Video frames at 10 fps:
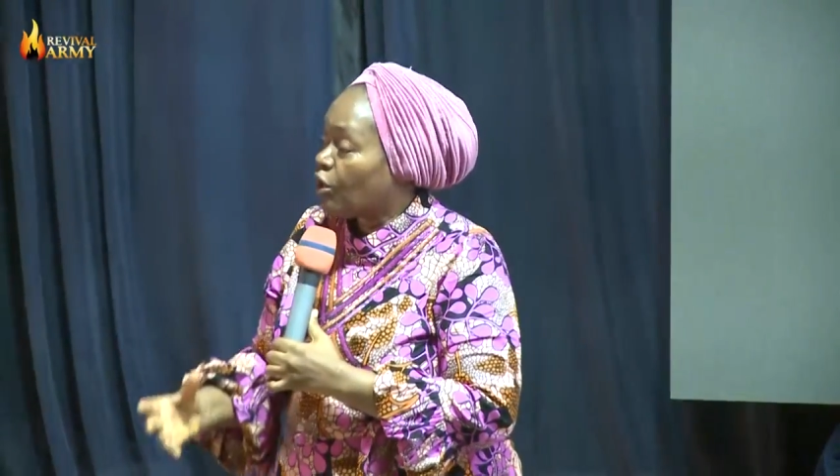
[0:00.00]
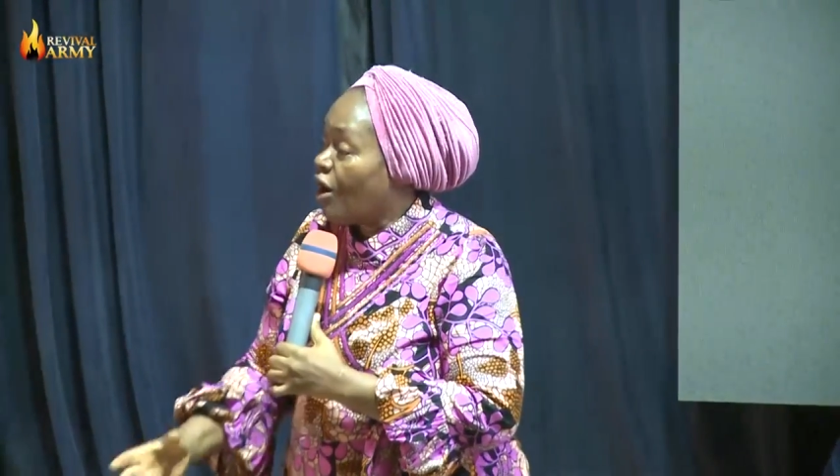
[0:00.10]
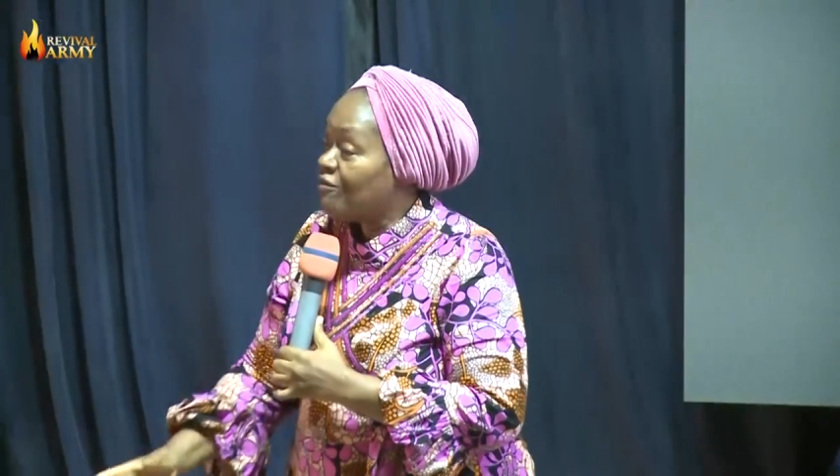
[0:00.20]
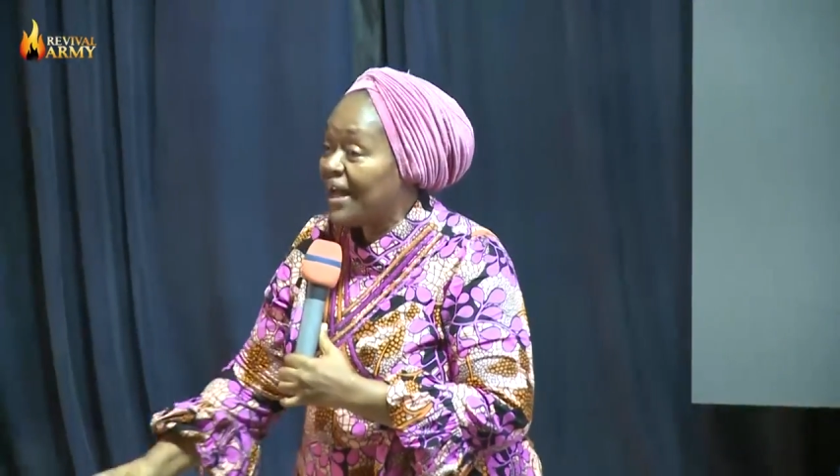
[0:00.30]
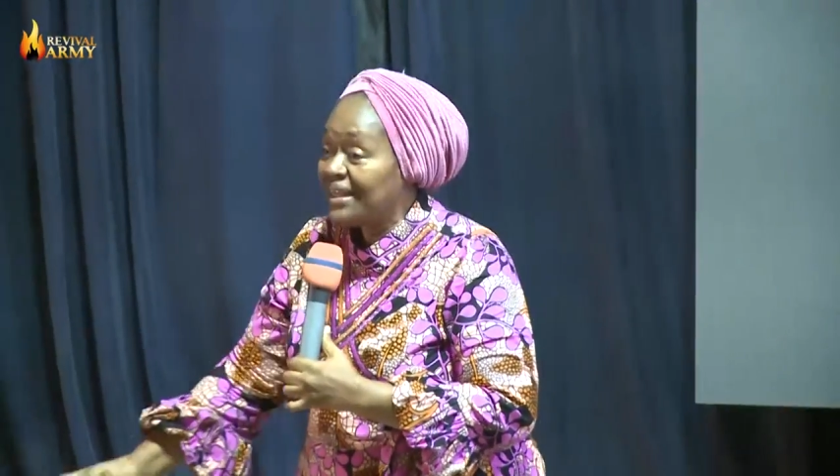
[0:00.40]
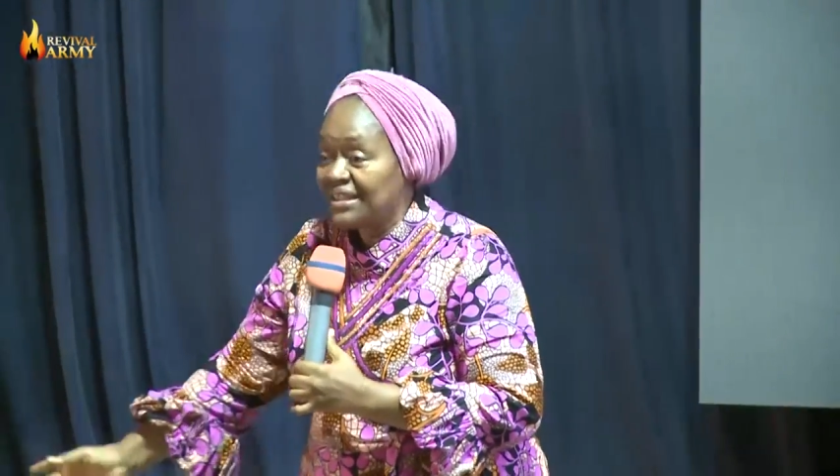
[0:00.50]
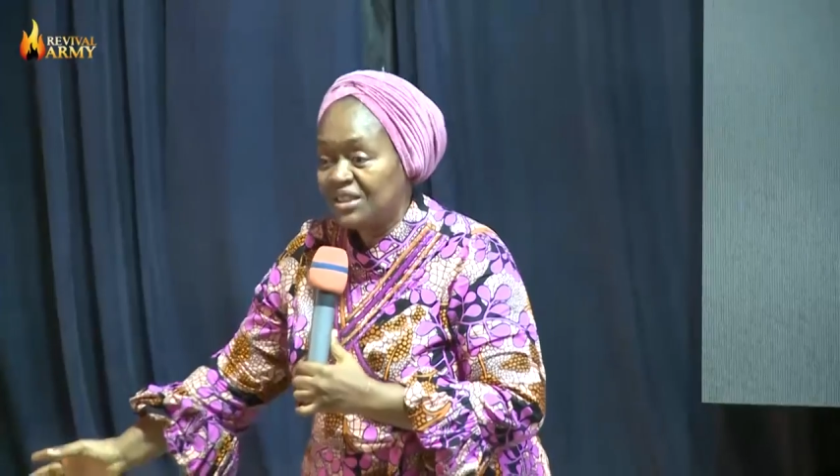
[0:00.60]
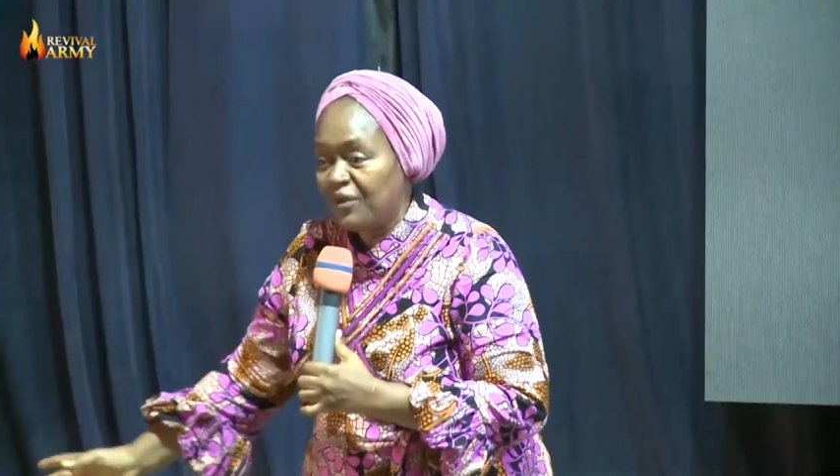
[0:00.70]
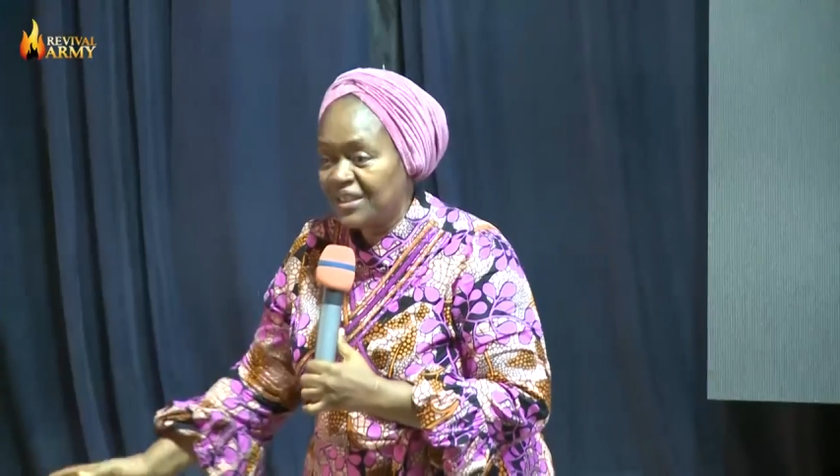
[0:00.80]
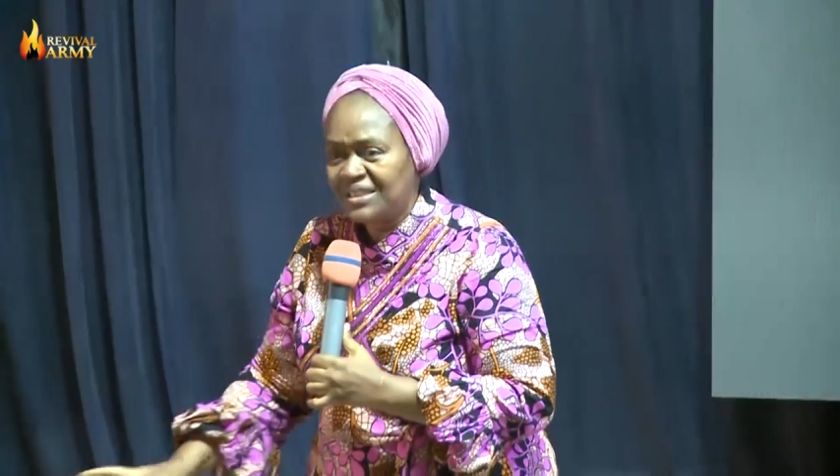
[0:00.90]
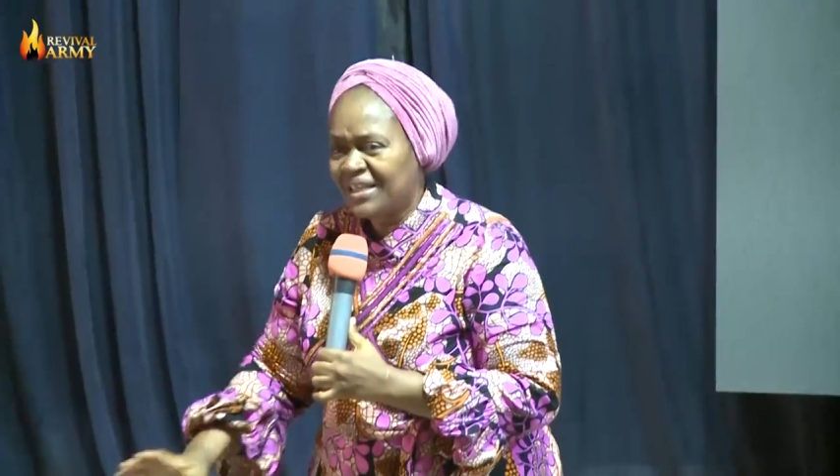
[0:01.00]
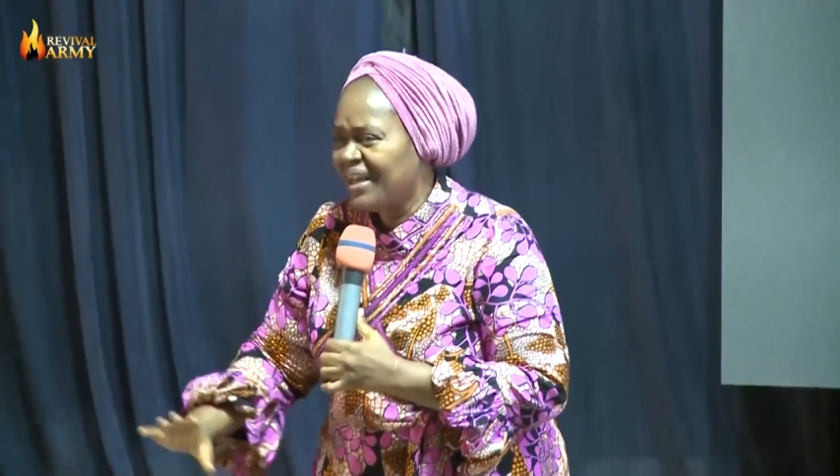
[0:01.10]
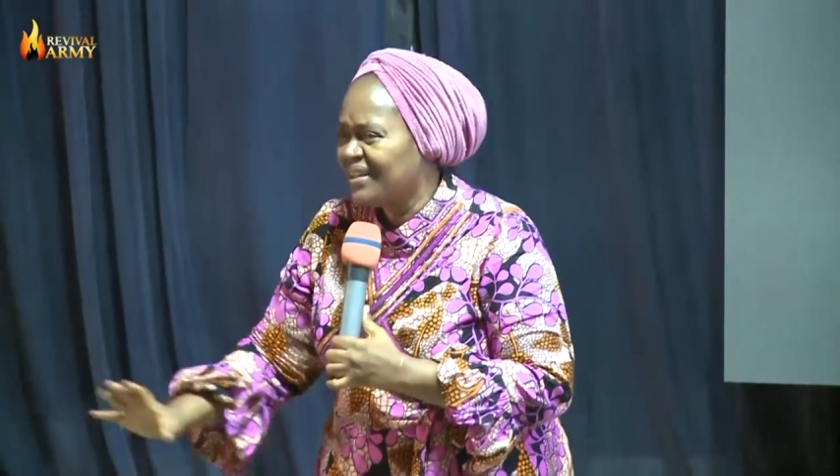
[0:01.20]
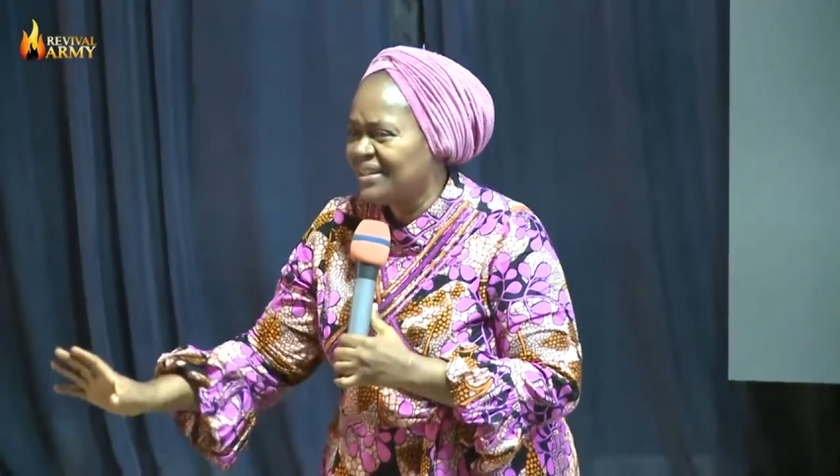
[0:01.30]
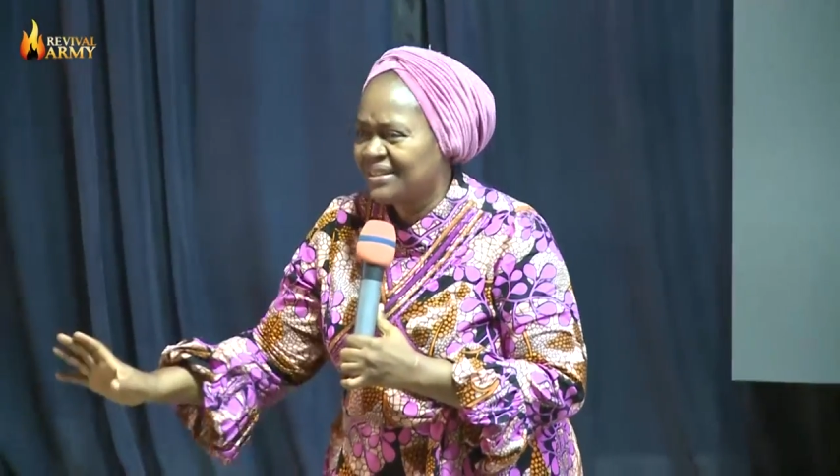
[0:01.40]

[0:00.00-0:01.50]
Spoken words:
they covered his face. The